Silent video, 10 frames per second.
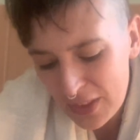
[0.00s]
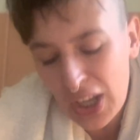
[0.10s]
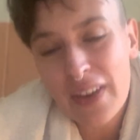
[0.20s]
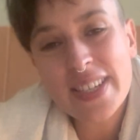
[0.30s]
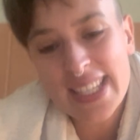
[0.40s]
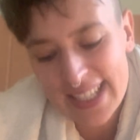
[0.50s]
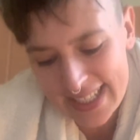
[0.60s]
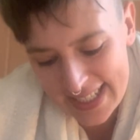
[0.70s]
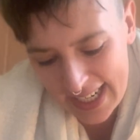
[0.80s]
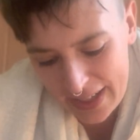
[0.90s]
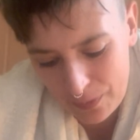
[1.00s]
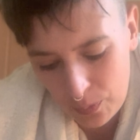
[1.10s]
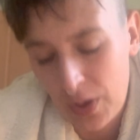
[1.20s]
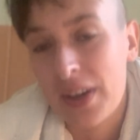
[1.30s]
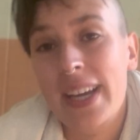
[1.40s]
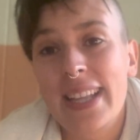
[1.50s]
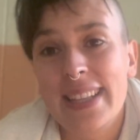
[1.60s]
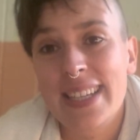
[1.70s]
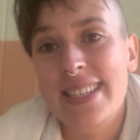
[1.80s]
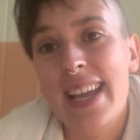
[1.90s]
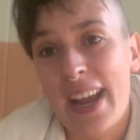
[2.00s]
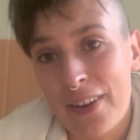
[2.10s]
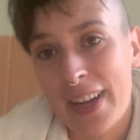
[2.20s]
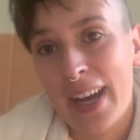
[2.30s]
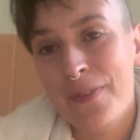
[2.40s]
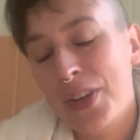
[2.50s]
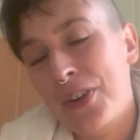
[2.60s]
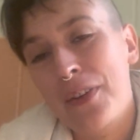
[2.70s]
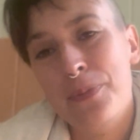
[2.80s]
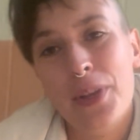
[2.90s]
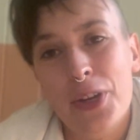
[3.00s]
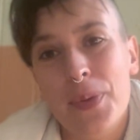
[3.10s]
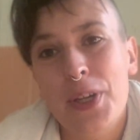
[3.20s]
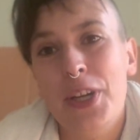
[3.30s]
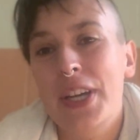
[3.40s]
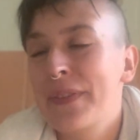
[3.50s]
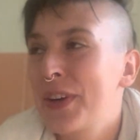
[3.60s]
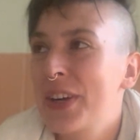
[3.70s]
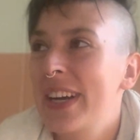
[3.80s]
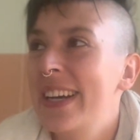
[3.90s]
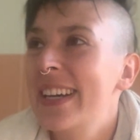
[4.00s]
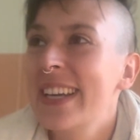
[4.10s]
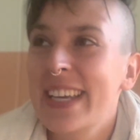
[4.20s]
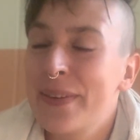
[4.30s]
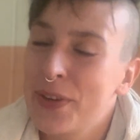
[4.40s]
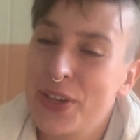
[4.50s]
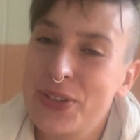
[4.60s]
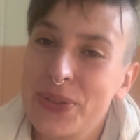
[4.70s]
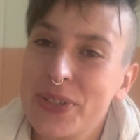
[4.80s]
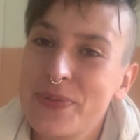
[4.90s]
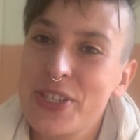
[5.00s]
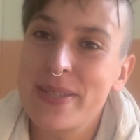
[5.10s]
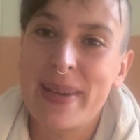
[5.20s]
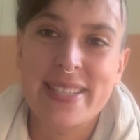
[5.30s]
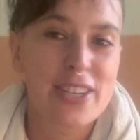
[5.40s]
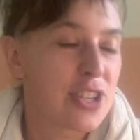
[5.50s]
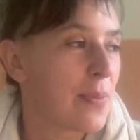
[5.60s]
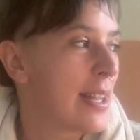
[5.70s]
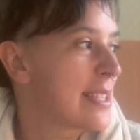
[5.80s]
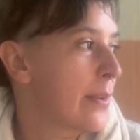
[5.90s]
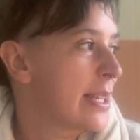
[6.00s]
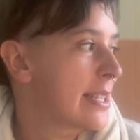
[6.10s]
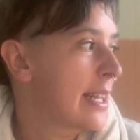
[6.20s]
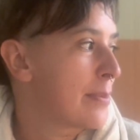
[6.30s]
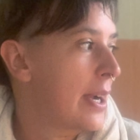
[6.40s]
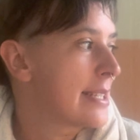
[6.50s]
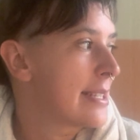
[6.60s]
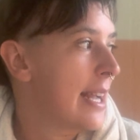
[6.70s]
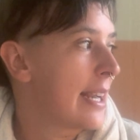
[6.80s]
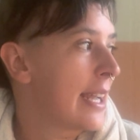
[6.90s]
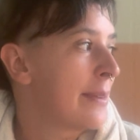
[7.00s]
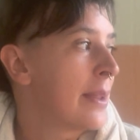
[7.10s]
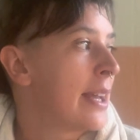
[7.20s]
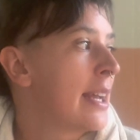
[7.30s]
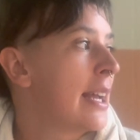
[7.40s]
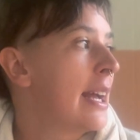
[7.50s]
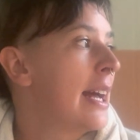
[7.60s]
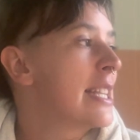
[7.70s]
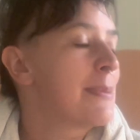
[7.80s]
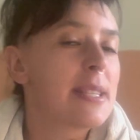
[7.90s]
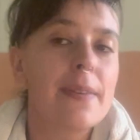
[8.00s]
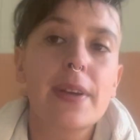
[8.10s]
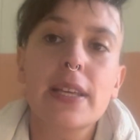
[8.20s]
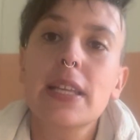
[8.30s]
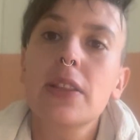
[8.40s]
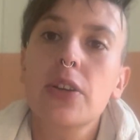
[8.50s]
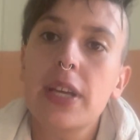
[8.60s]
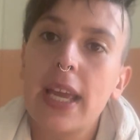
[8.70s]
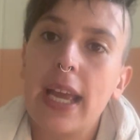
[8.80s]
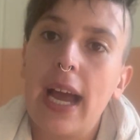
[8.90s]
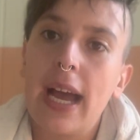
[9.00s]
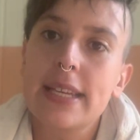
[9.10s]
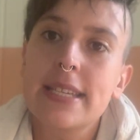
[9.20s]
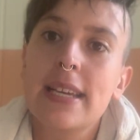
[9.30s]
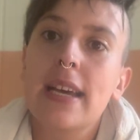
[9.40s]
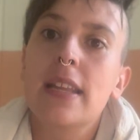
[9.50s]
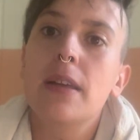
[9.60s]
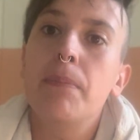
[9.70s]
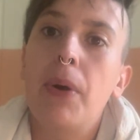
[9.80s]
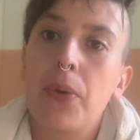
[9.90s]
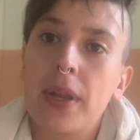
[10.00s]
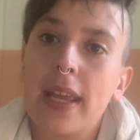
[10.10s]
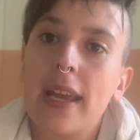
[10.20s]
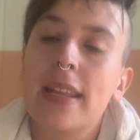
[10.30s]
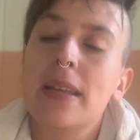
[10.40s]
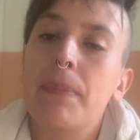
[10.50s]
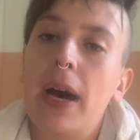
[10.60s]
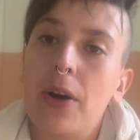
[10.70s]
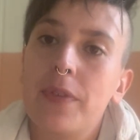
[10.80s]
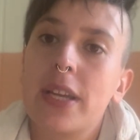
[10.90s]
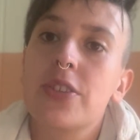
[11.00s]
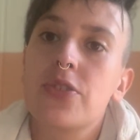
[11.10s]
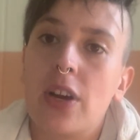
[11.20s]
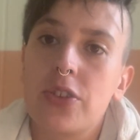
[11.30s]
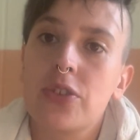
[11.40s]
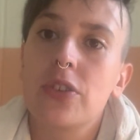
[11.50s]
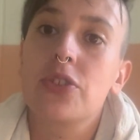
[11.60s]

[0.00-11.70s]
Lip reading: obviously does a ton of work in this area. If you're not familiar with her, give her a Google. She's amazing. She runs the Weston A. Price Society. and specifically looking at the bony and the pelvic structural